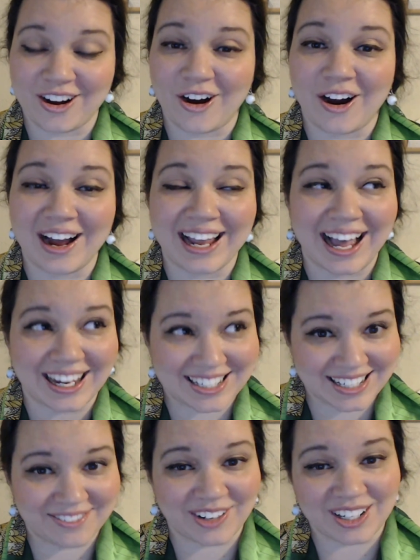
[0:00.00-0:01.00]
I
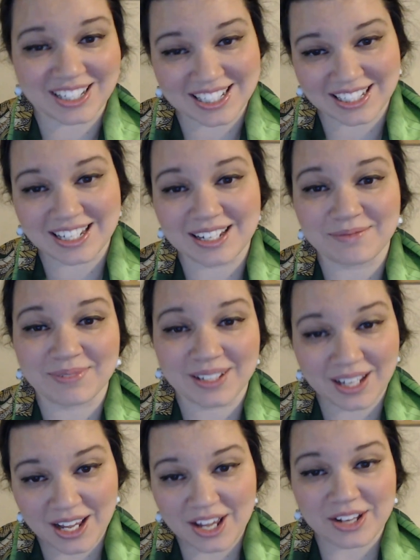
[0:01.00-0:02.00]
actually fell asleep
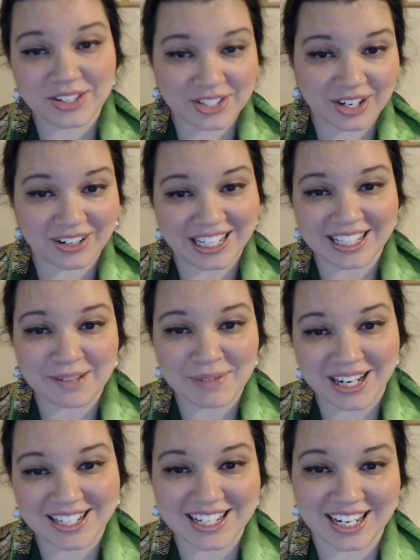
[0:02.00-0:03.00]
during the
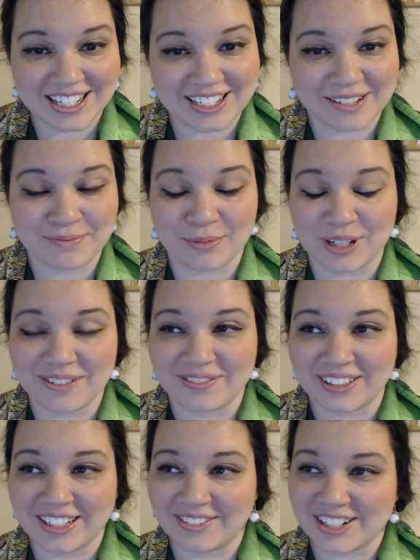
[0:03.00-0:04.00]
meditation
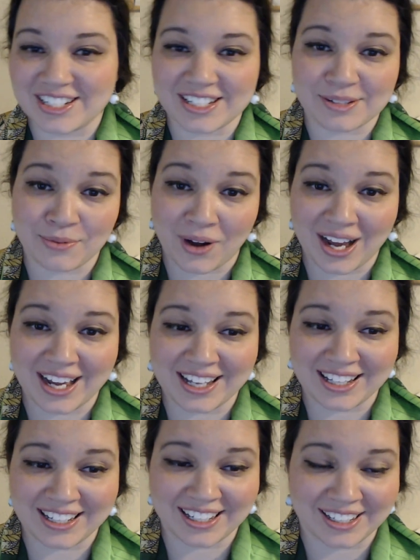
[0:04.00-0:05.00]
briefly, which is why
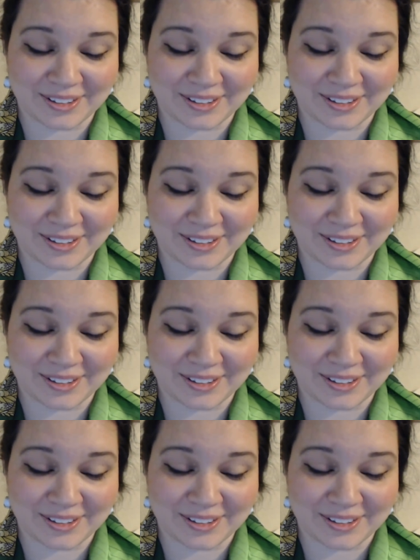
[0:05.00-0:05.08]
the